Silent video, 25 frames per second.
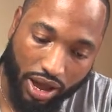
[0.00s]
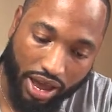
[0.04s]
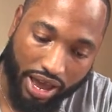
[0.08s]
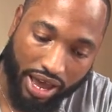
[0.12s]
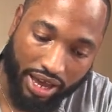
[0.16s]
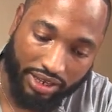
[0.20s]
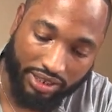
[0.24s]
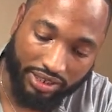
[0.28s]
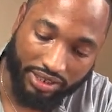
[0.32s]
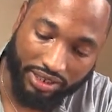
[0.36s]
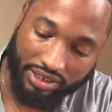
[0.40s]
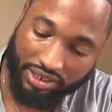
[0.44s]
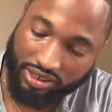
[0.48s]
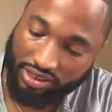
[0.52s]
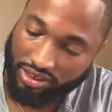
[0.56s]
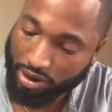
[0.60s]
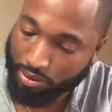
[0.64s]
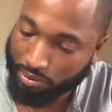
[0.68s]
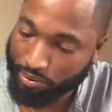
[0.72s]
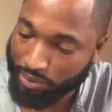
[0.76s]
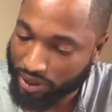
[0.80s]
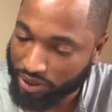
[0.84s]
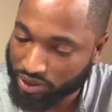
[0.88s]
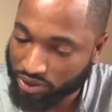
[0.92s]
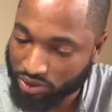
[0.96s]
y-axis,
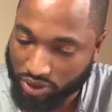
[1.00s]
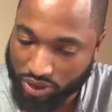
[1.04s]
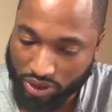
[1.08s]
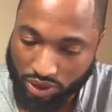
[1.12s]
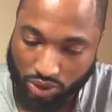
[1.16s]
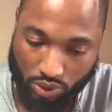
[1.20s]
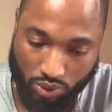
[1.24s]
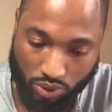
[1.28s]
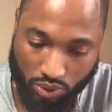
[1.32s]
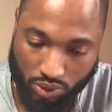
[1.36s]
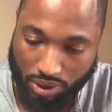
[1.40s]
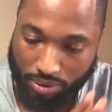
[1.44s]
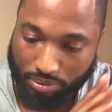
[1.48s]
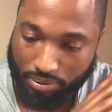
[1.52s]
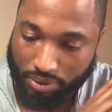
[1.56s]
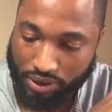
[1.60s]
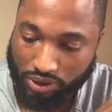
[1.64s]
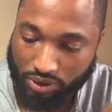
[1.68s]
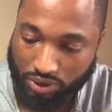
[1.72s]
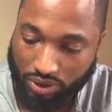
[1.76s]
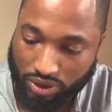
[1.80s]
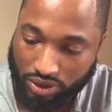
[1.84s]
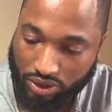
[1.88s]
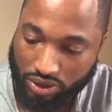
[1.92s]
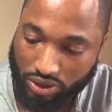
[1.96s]
numbers going so, numbers
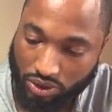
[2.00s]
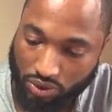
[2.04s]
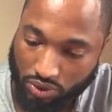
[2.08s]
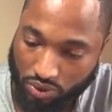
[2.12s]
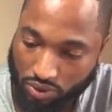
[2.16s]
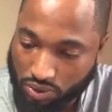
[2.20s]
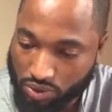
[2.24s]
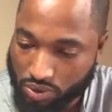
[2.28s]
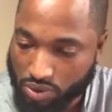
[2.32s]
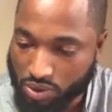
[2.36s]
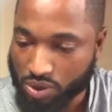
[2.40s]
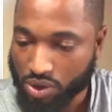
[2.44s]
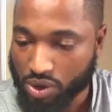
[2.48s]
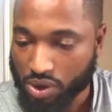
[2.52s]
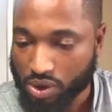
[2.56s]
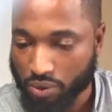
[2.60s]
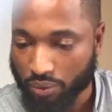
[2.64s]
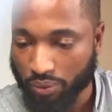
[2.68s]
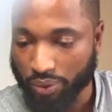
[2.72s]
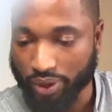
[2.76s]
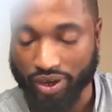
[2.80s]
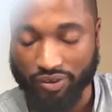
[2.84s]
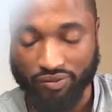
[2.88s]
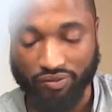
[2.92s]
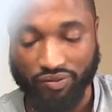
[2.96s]
going so.
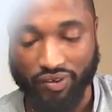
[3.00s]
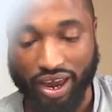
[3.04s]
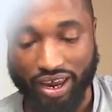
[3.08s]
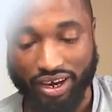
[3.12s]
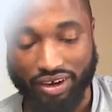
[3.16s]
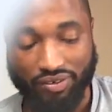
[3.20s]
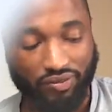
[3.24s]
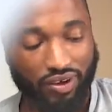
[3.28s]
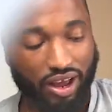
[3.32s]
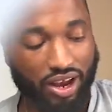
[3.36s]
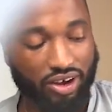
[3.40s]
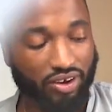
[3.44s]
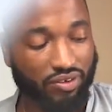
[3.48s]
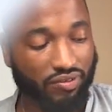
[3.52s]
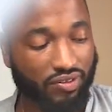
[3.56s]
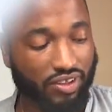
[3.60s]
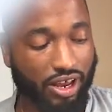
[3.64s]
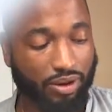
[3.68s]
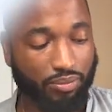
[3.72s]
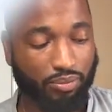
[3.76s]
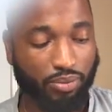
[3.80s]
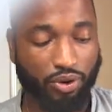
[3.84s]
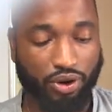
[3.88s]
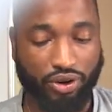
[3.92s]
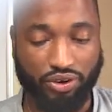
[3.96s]
We could find the value of
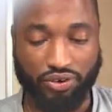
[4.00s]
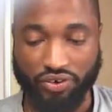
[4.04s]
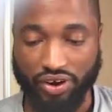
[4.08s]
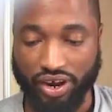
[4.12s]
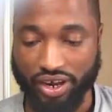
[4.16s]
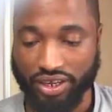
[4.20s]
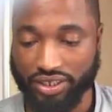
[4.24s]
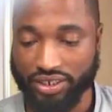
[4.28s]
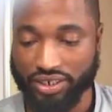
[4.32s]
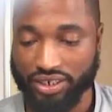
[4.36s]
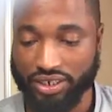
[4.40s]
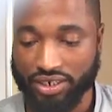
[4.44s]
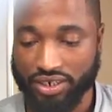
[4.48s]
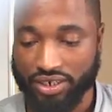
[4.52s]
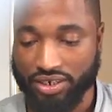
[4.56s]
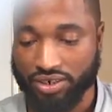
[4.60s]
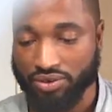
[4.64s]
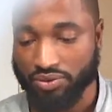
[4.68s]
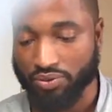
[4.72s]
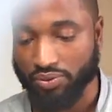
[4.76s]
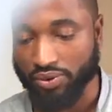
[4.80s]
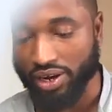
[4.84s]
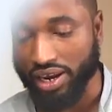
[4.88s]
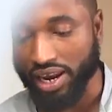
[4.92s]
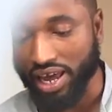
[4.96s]
that point, right?
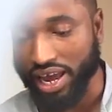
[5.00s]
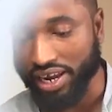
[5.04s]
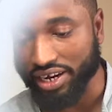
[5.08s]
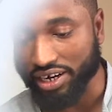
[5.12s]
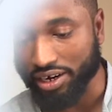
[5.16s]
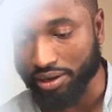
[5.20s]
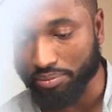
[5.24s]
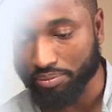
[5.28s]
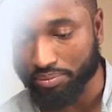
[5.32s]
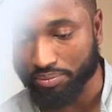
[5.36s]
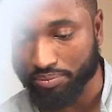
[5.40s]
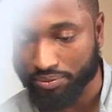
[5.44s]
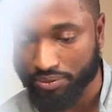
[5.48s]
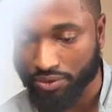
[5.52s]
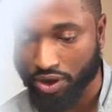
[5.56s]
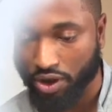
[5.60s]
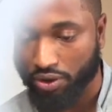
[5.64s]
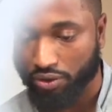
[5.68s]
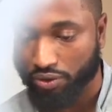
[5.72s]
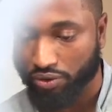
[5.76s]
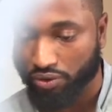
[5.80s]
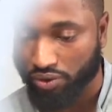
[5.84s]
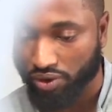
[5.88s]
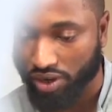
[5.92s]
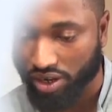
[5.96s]
We line up
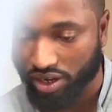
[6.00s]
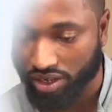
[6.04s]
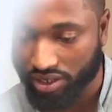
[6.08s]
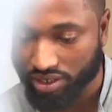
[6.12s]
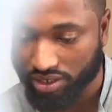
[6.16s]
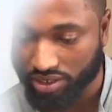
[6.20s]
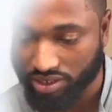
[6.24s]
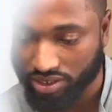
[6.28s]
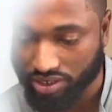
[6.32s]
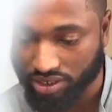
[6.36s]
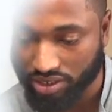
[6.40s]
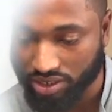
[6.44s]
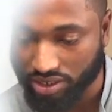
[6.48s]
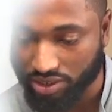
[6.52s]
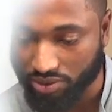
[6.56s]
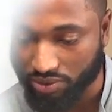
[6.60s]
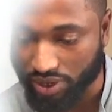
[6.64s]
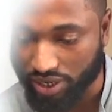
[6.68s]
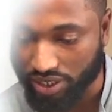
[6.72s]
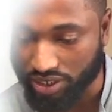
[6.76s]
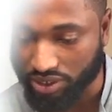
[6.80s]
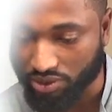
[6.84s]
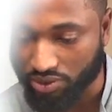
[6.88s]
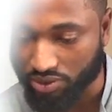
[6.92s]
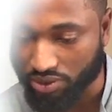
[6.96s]
our ruler, see where
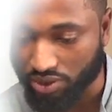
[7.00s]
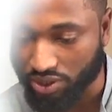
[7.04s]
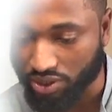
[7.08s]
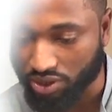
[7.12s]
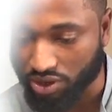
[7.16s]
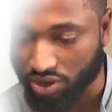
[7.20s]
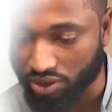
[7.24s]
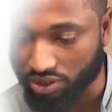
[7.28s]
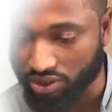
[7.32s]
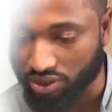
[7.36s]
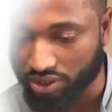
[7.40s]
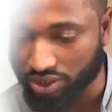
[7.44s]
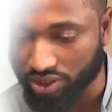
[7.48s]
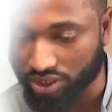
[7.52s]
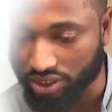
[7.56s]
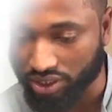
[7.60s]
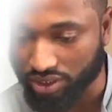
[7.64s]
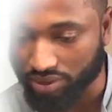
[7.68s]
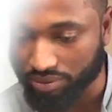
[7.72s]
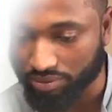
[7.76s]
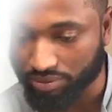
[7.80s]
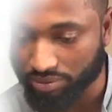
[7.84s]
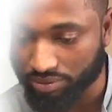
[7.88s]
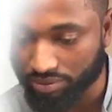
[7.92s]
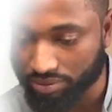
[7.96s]
it's going down to
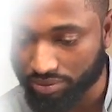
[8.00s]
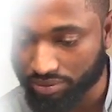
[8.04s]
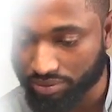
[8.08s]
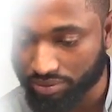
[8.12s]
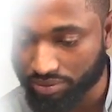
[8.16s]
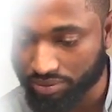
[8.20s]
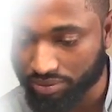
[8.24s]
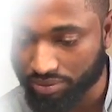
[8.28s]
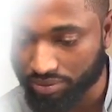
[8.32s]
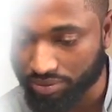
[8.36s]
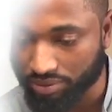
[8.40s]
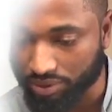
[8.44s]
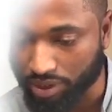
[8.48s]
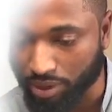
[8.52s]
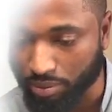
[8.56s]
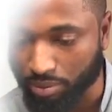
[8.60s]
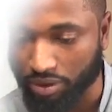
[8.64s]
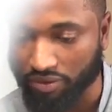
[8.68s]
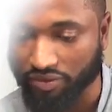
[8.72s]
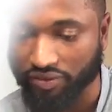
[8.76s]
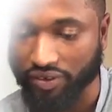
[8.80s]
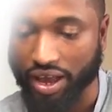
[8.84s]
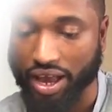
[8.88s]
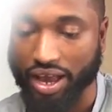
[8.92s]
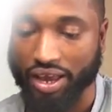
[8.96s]
the number
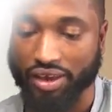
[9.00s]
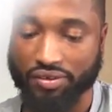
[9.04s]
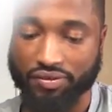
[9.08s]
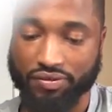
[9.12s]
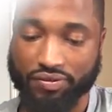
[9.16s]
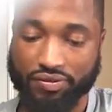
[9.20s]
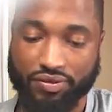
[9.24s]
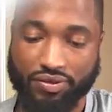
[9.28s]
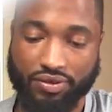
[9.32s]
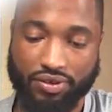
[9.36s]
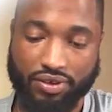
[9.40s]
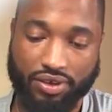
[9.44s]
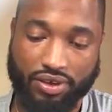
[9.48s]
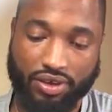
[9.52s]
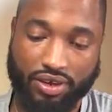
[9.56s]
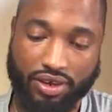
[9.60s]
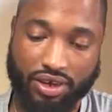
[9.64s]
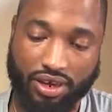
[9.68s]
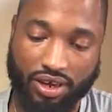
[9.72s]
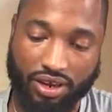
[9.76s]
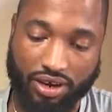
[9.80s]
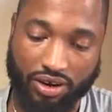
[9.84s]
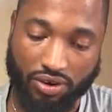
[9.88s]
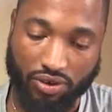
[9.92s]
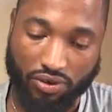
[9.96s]
5,
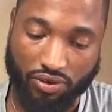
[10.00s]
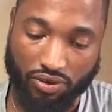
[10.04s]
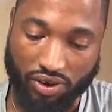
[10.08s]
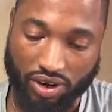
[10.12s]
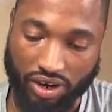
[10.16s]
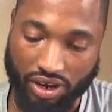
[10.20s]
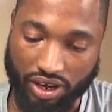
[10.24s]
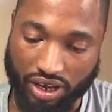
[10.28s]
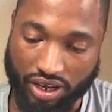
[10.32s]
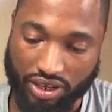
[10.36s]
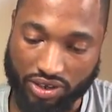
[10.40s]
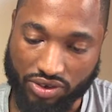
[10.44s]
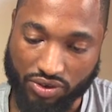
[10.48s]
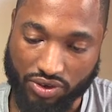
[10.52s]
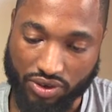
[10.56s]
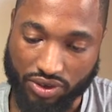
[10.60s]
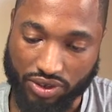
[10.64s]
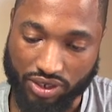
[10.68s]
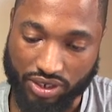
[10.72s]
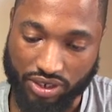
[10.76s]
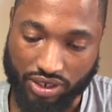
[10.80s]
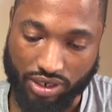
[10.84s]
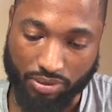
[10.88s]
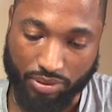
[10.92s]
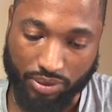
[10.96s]
and our ruler here is going
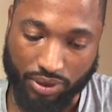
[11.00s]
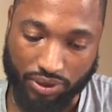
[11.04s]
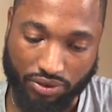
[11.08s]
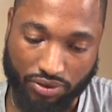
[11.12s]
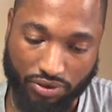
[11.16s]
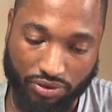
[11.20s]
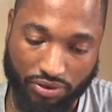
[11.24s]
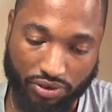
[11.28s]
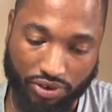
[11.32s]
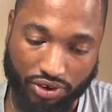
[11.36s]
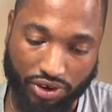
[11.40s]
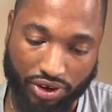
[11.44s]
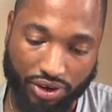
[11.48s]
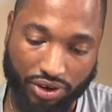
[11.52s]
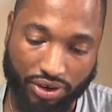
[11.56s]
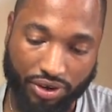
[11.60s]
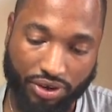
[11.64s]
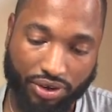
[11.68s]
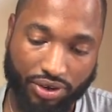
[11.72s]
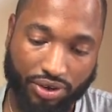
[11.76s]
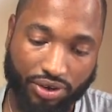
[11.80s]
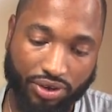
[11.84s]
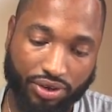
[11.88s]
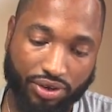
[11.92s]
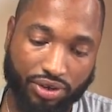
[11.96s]
to number 3.
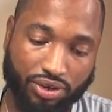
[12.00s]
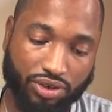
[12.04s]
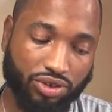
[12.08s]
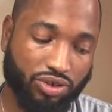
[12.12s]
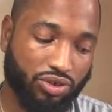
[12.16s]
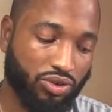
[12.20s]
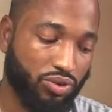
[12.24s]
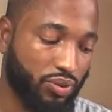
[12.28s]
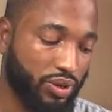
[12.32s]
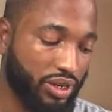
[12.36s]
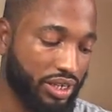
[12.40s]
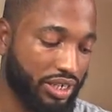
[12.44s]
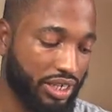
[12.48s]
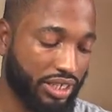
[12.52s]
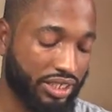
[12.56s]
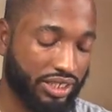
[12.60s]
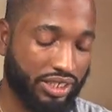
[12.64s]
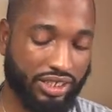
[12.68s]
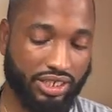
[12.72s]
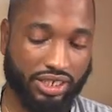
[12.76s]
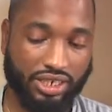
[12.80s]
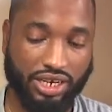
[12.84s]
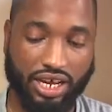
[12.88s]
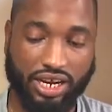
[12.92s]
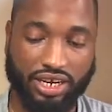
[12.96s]
So we just
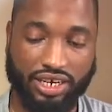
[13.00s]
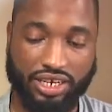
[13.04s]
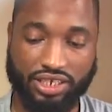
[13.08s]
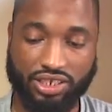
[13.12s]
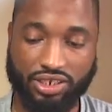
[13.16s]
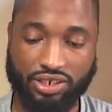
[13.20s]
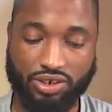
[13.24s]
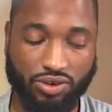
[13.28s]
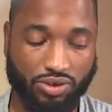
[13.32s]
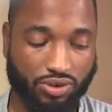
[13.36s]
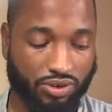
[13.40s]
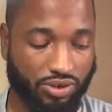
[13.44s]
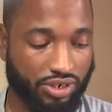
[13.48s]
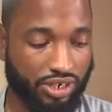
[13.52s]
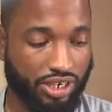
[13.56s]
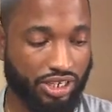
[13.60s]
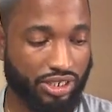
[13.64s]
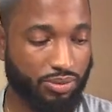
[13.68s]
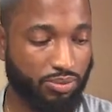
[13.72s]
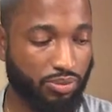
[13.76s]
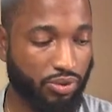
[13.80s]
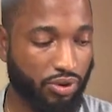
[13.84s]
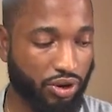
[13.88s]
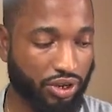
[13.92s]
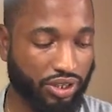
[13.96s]
see that this, this
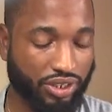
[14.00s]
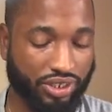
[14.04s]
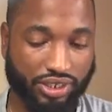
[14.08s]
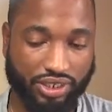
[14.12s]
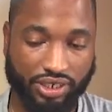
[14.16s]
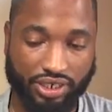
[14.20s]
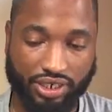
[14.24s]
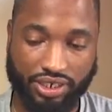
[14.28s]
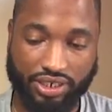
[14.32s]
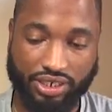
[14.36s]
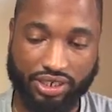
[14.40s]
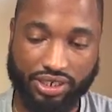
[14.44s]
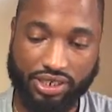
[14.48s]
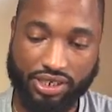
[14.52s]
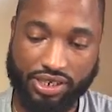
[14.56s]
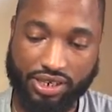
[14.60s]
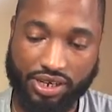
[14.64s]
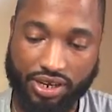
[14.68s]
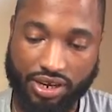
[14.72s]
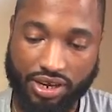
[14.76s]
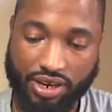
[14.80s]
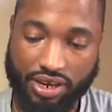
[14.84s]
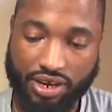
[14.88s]
point is